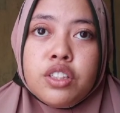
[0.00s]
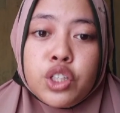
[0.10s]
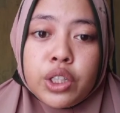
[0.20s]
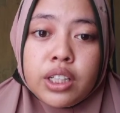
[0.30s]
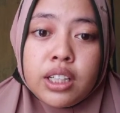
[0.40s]

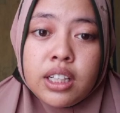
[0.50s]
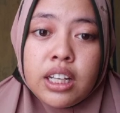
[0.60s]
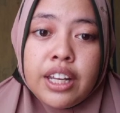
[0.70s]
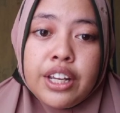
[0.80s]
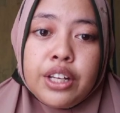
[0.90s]
Ch
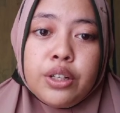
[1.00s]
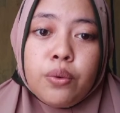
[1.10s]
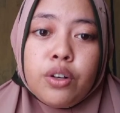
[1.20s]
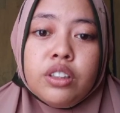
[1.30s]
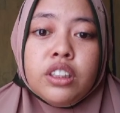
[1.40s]
in
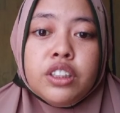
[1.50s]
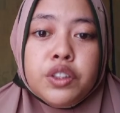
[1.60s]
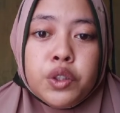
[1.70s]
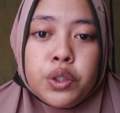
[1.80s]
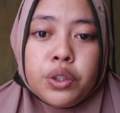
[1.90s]
the word
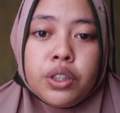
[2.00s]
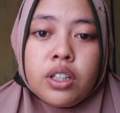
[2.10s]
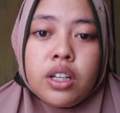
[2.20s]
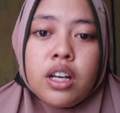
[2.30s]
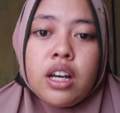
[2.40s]
chew,
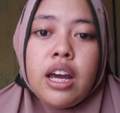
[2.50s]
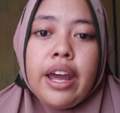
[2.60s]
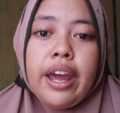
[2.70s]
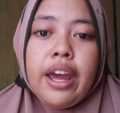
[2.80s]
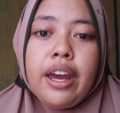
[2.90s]

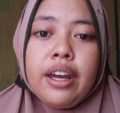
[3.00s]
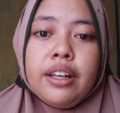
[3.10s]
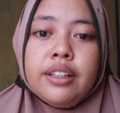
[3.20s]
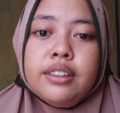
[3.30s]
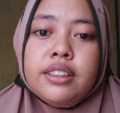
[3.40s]

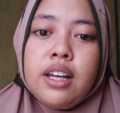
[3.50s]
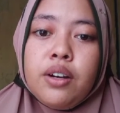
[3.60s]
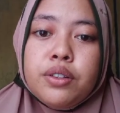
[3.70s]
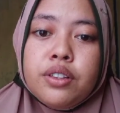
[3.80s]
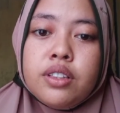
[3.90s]
and
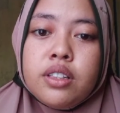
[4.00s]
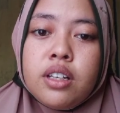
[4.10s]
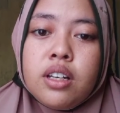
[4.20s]
sounds